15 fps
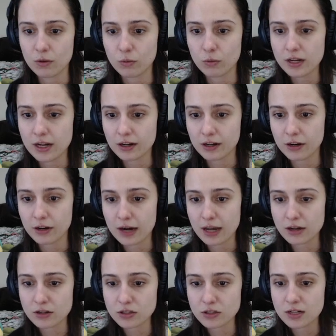Wood arrow, and I
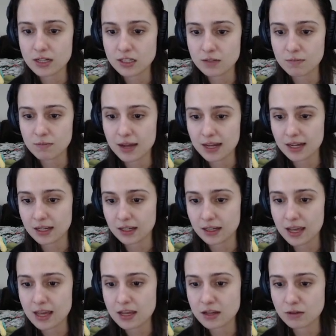also need to make
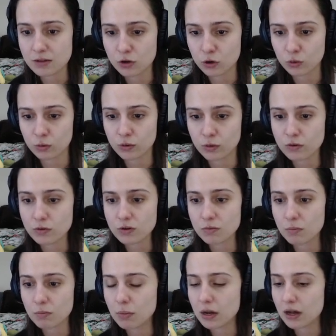a crude
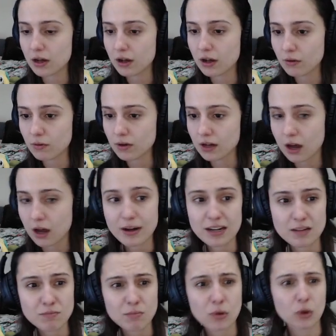bow. Oh, I
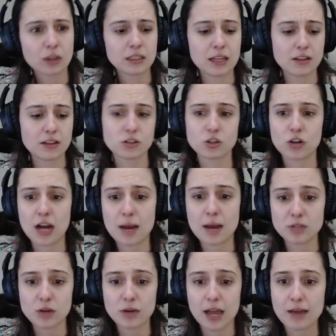need more leather scraps.
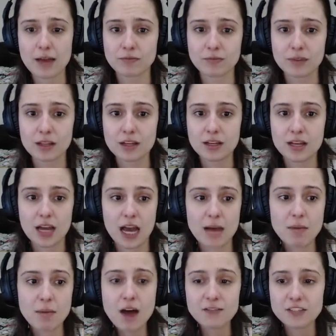Okay.
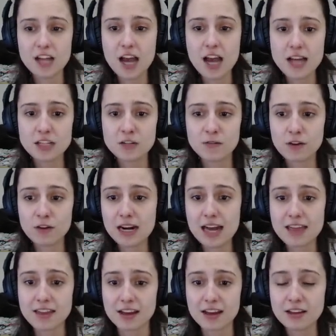I'm off to hunt for
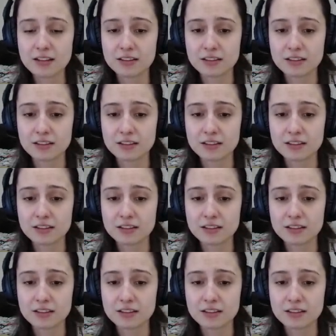leather.